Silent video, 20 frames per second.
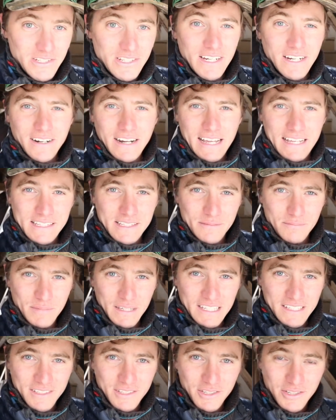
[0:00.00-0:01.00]
year hasn't
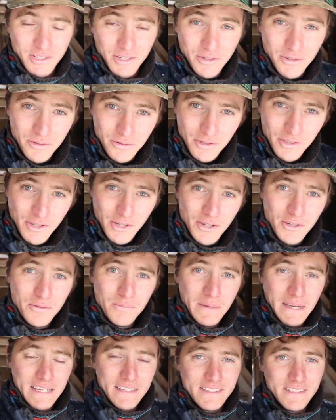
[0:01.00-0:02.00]
been too
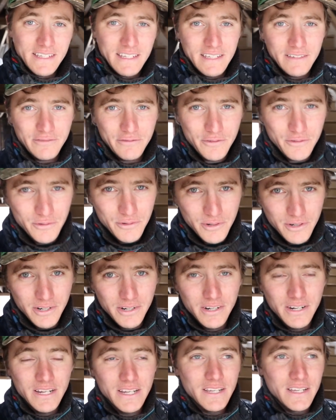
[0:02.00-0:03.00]
pesky
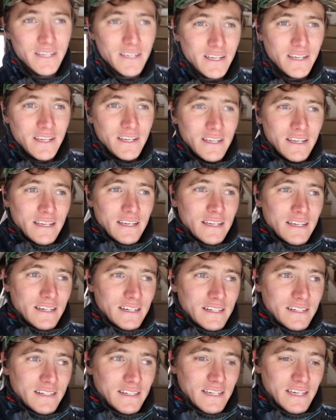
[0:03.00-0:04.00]
for
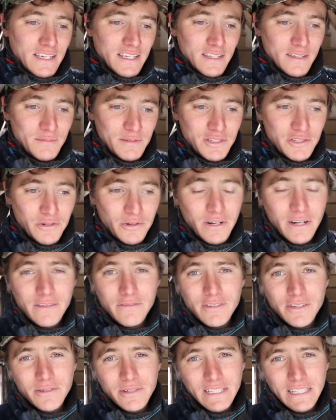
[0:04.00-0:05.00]
the majority
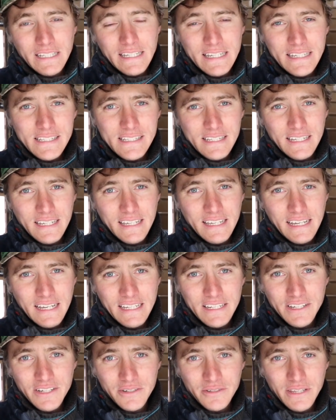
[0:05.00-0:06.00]
of you, at least. I
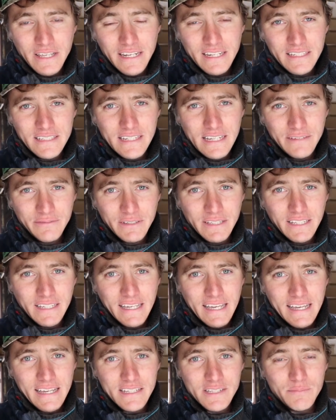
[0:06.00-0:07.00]
know that it definitely
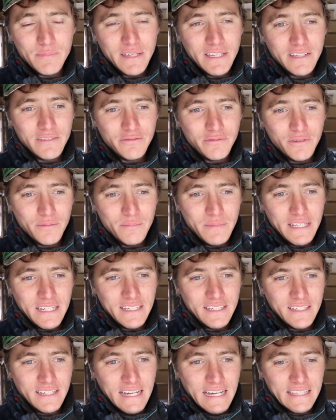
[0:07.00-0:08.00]
has been for
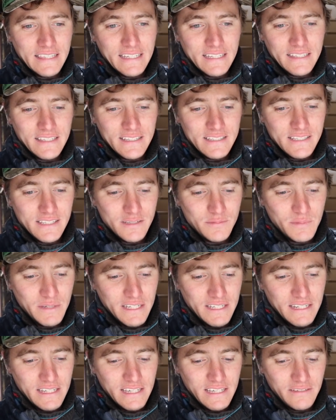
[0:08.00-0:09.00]
many. I think this has
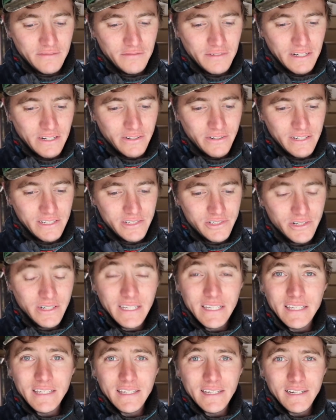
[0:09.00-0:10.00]
been a very
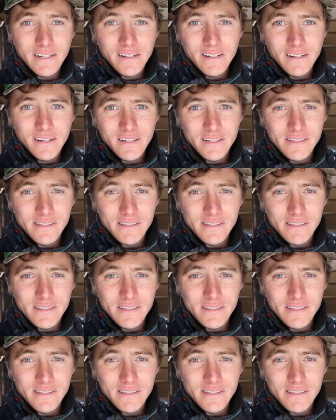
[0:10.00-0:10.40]
tricky year